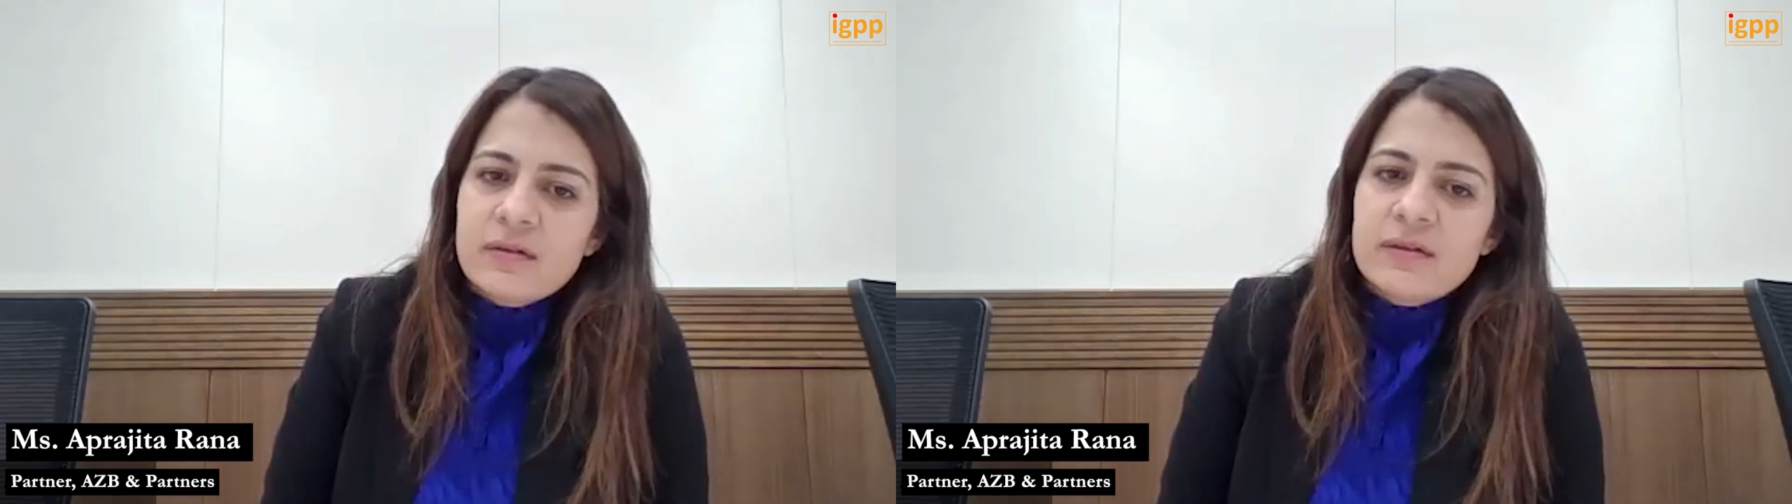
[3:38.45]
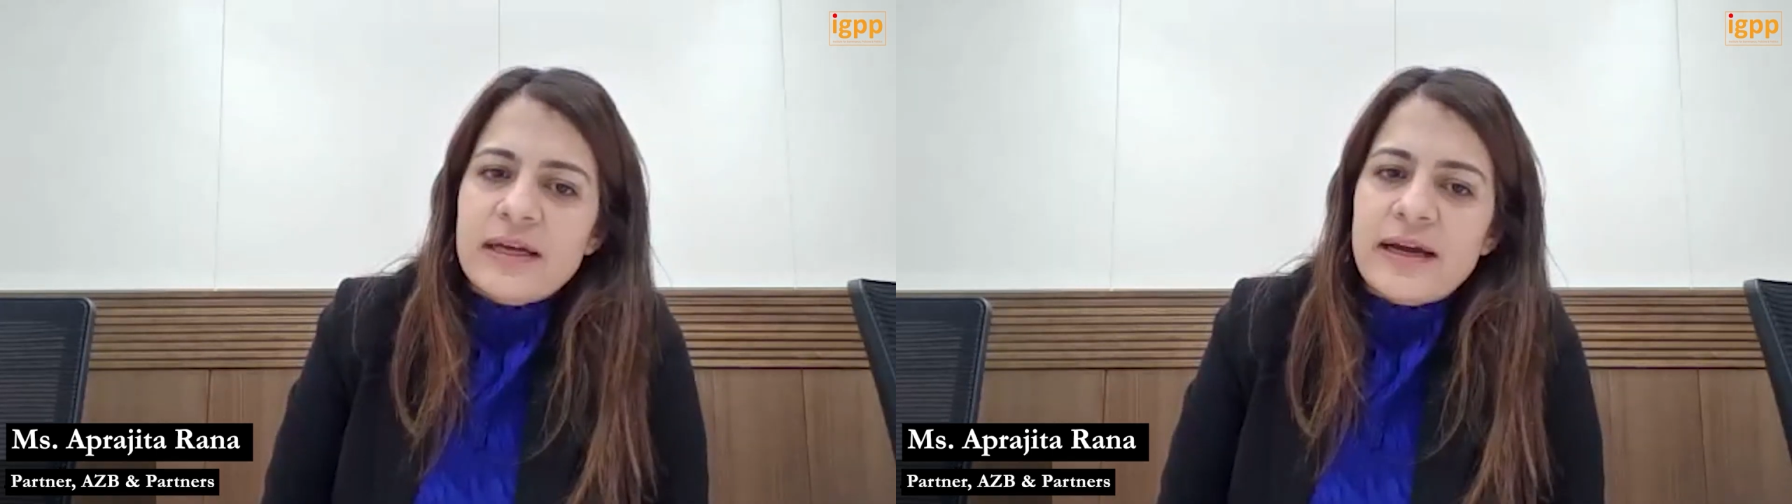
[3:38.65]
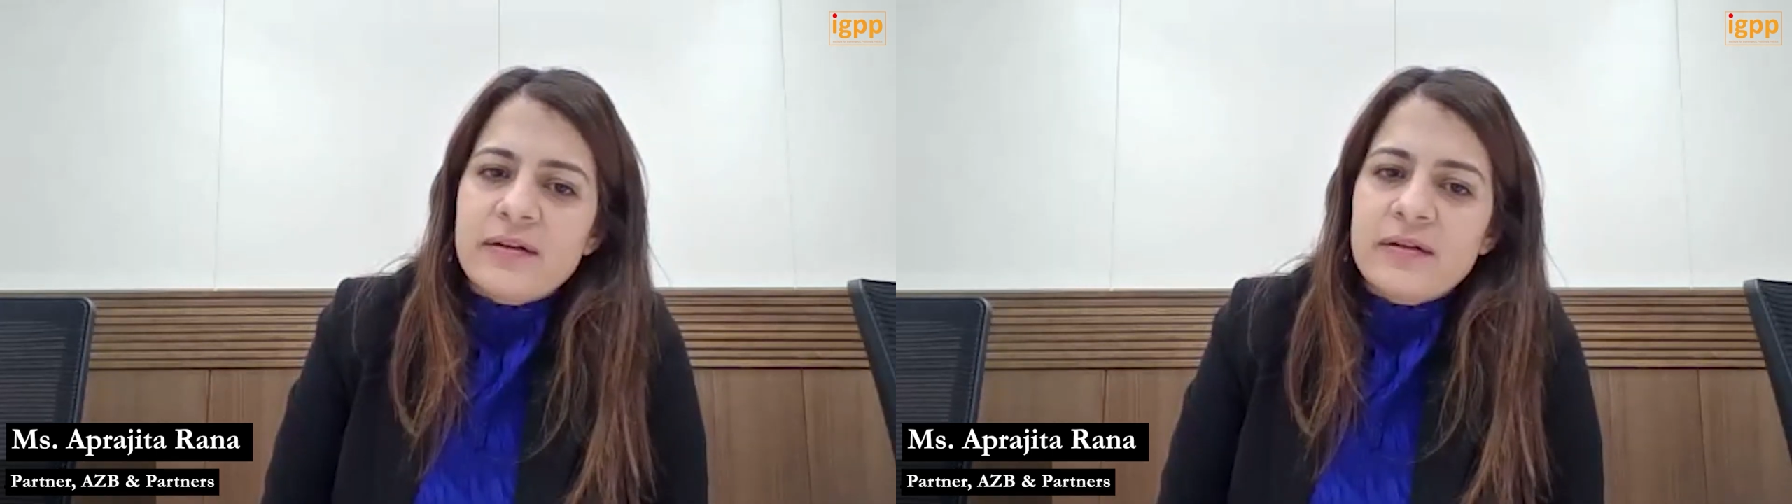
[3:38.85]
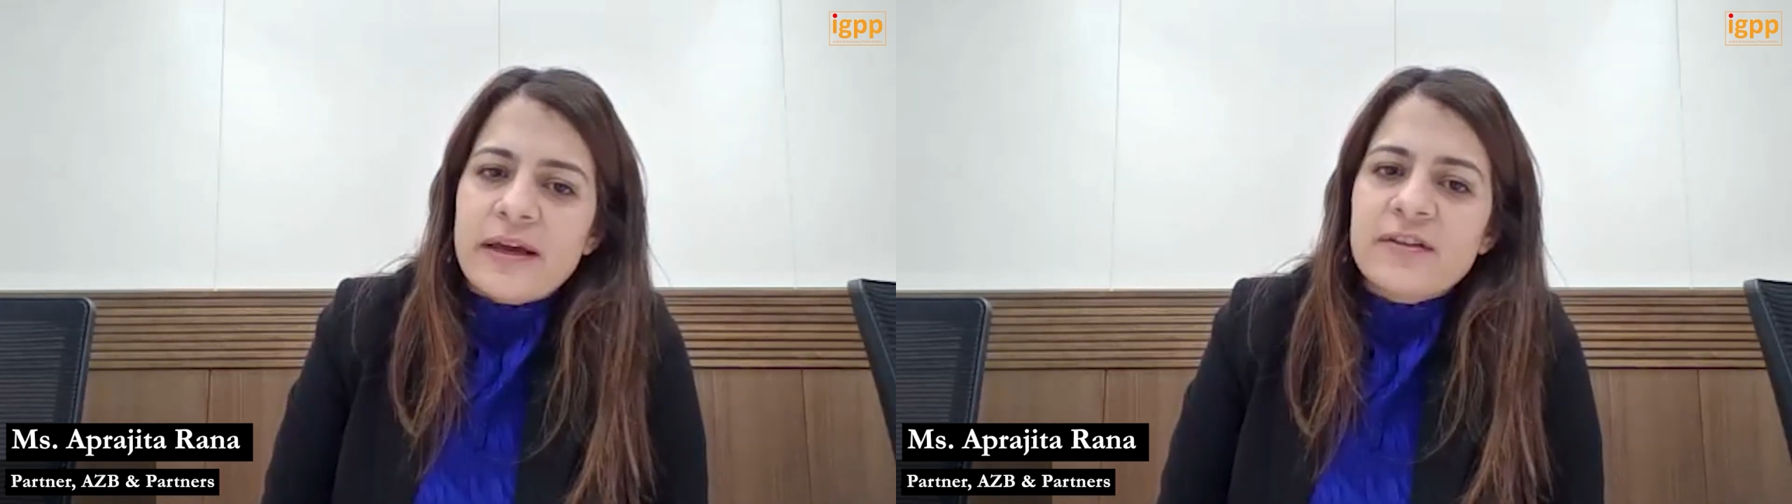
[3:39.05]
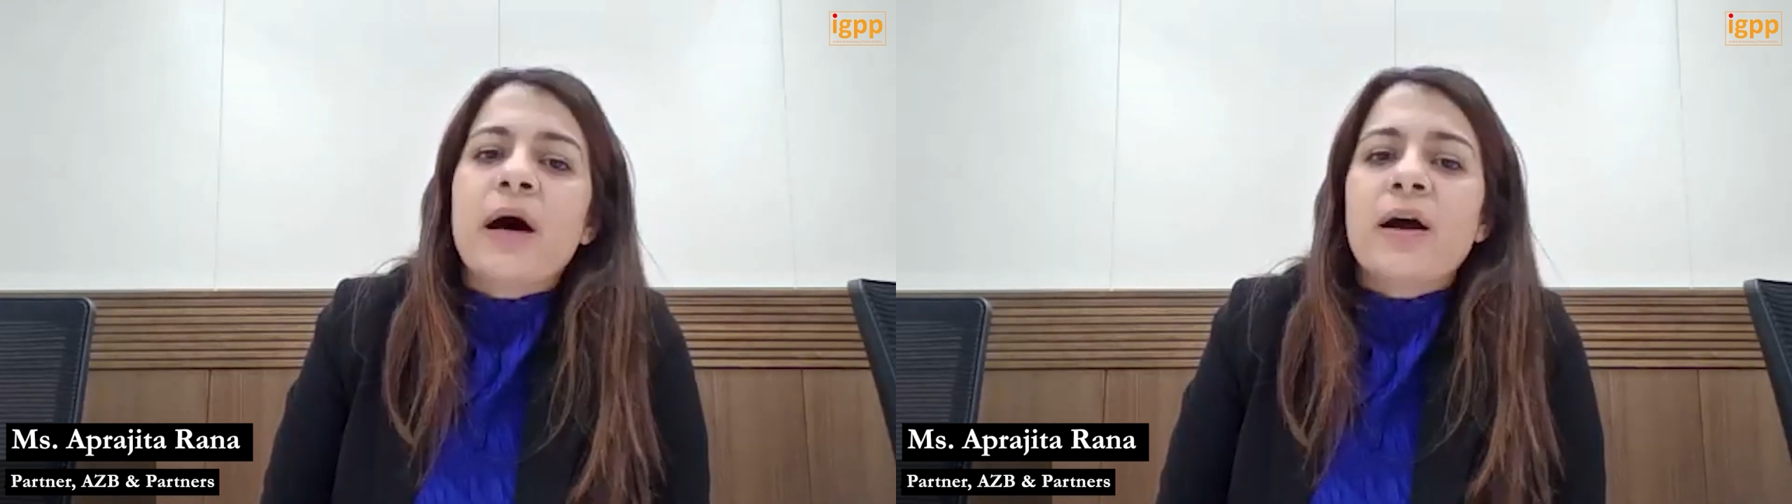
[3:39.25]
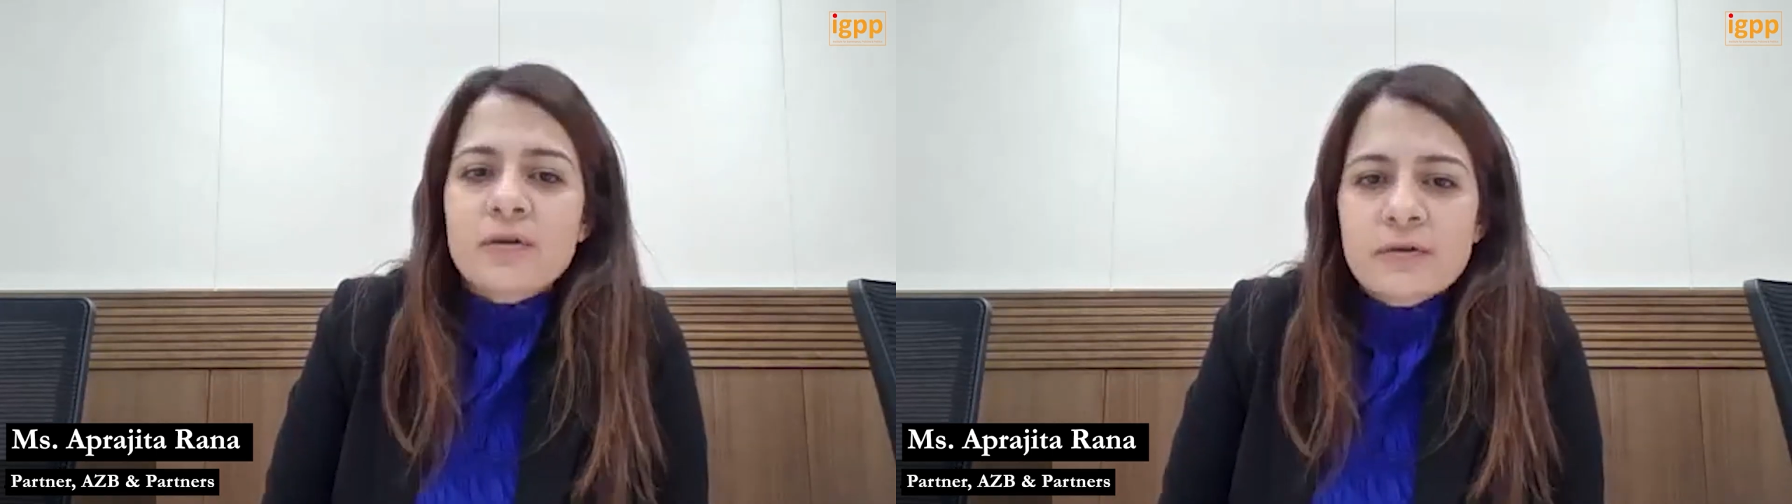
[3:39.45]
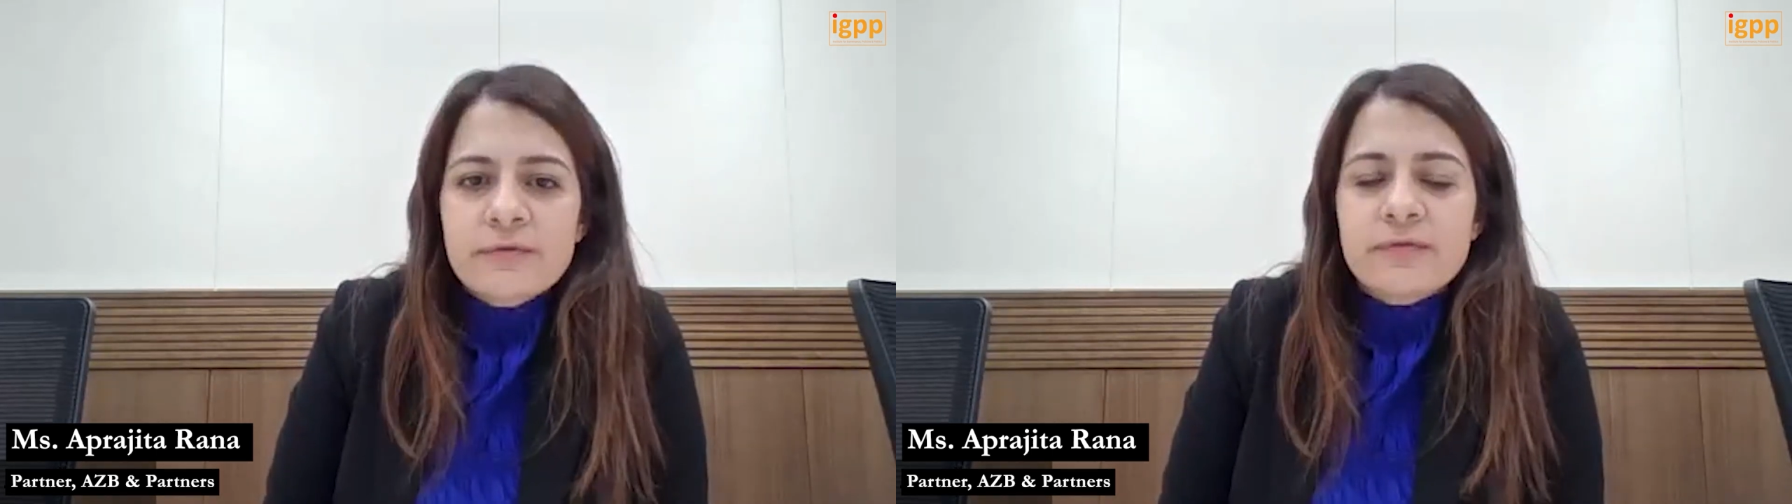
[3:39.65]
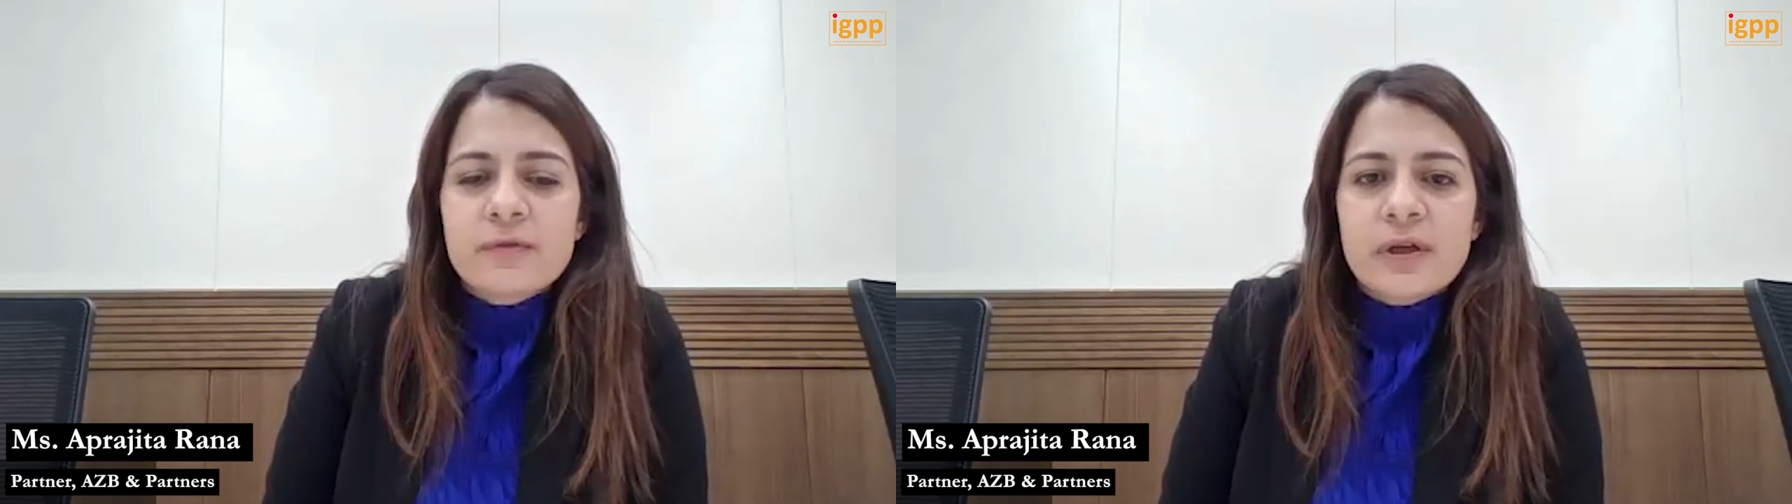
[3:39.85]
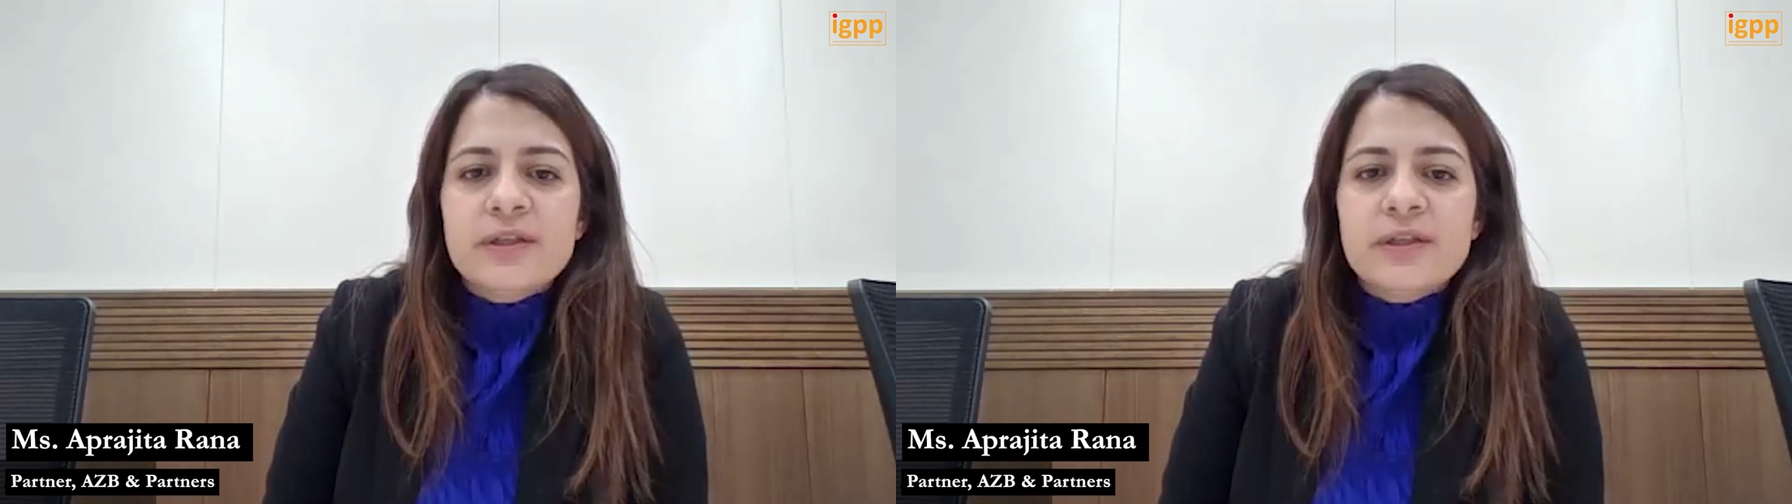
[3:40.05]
that as part of